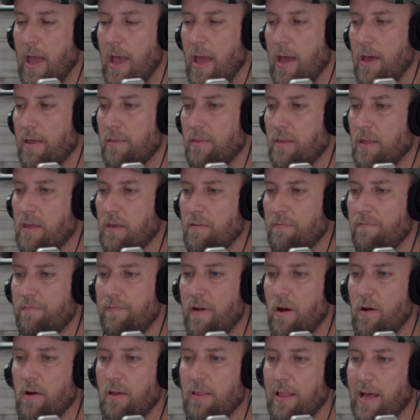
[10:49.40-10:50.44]
And the
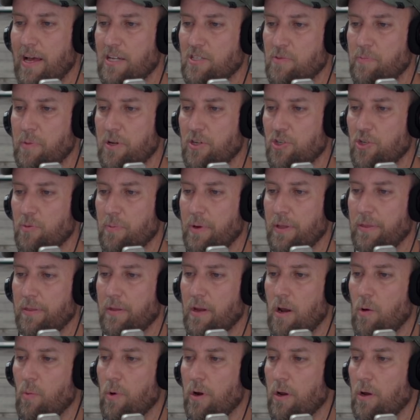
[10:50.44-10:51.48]
very last measurement
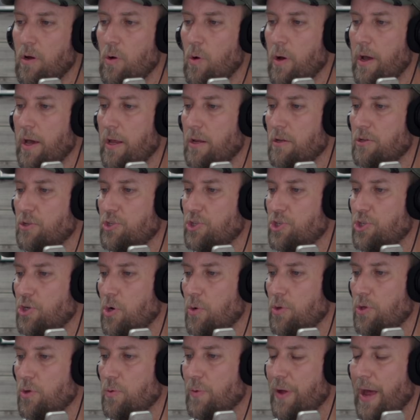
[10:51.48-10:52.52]
that I want to go ahead and
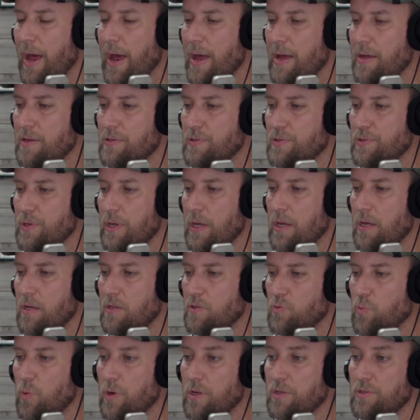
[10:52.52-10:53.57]
show you guys
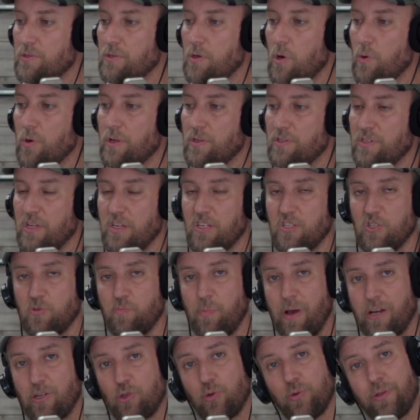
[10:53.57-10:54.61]
is what is known as a
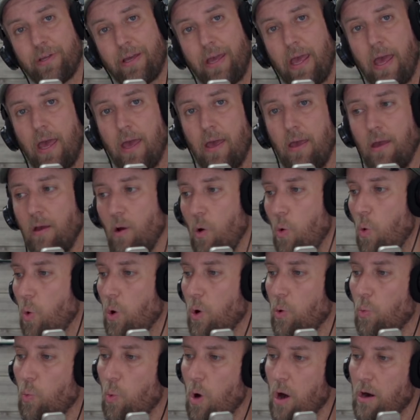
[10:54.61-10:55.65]
spectral decay
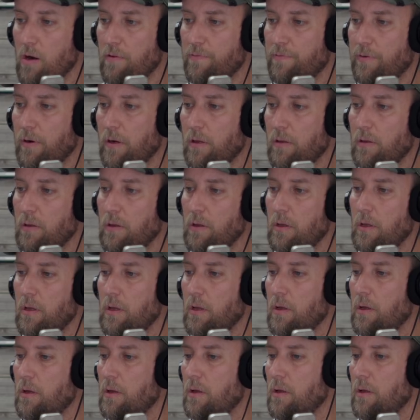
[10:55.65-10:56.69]
or waterfall.
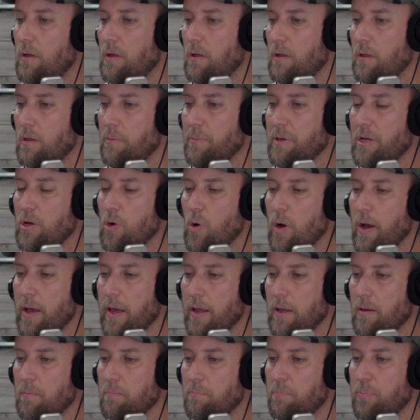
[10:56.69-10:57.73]
Let me go
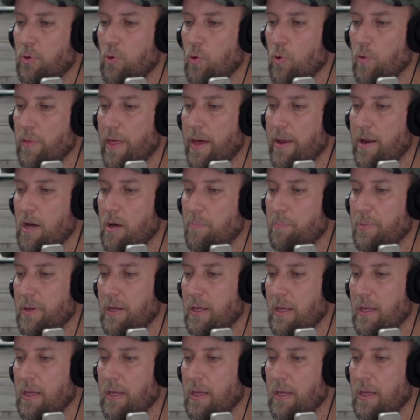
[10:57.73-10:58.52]
ahead and pull that up.